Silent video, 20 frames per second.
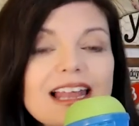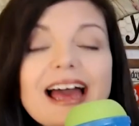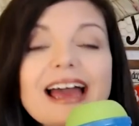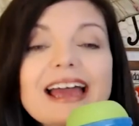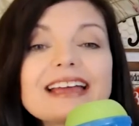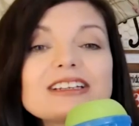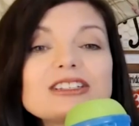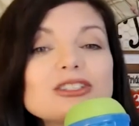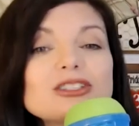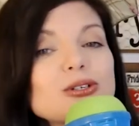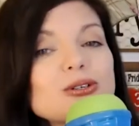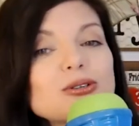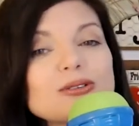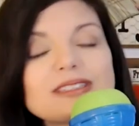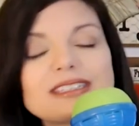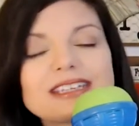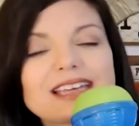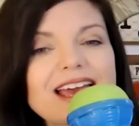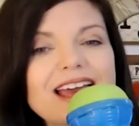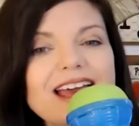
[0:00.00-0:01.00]
like
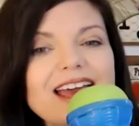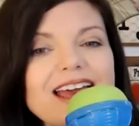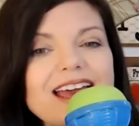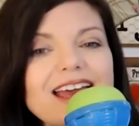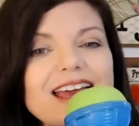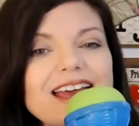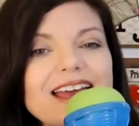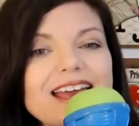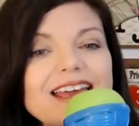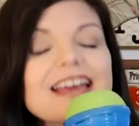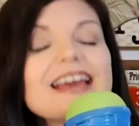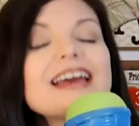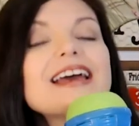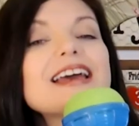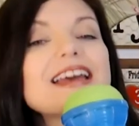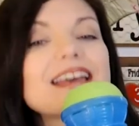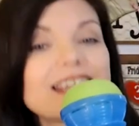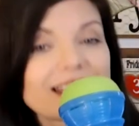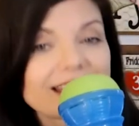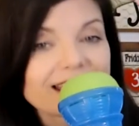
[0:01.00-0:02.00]
today?
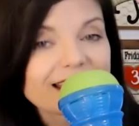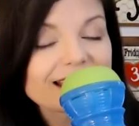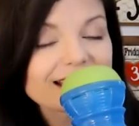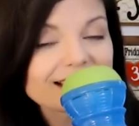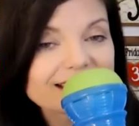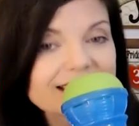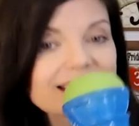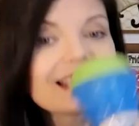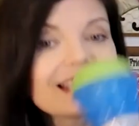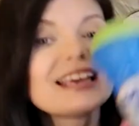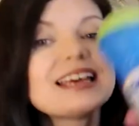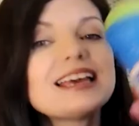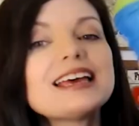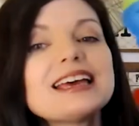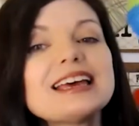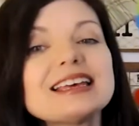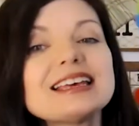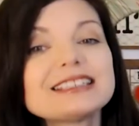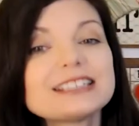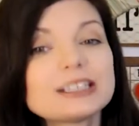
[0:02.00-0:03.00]
It
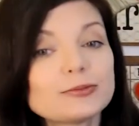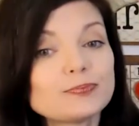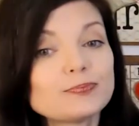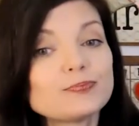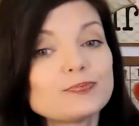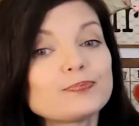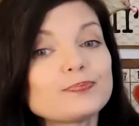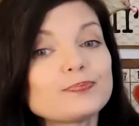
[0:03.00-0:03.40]
is.